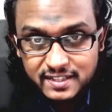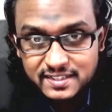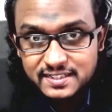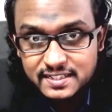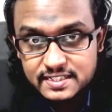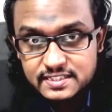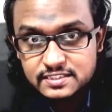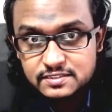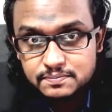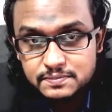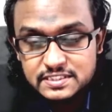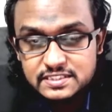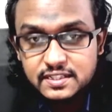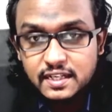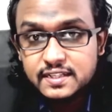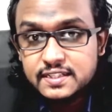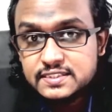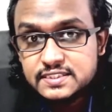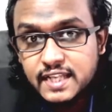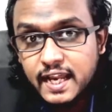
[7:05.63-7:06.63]
this
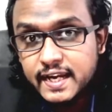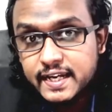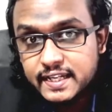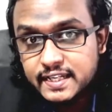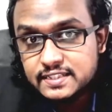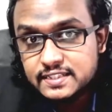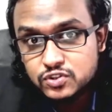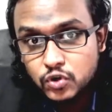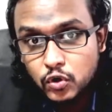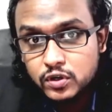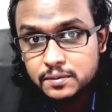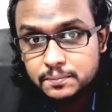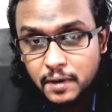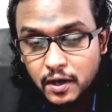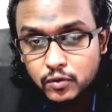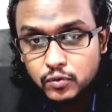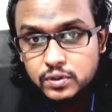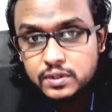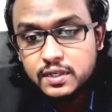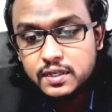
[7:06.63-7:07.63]
misunderstanding is all
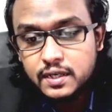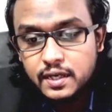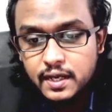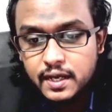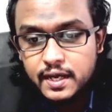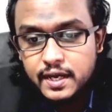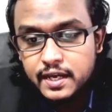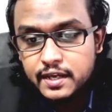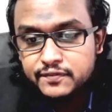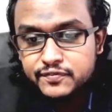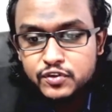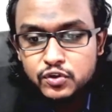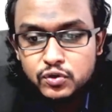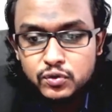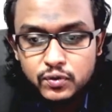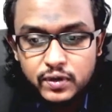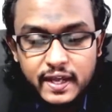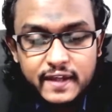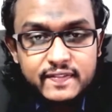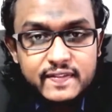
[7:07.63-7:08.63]
about, if you look
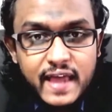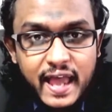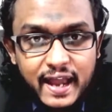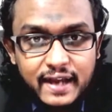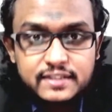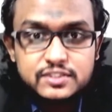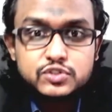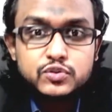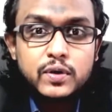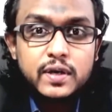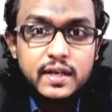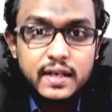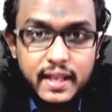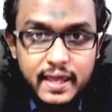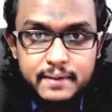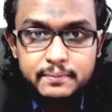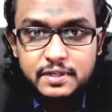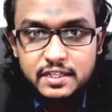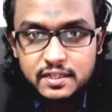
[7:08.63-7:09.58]
at the actual label